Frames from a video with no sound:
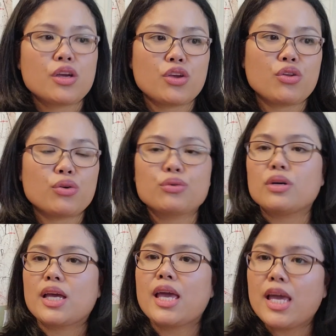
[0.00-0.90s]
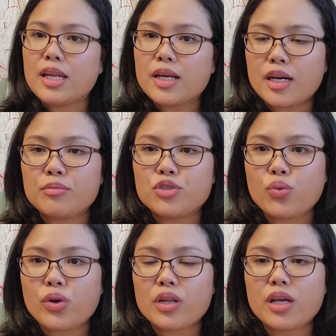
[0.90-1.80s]
you know, income
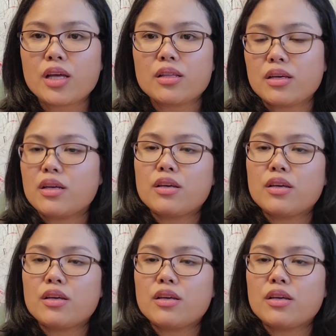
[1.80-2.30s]
to where that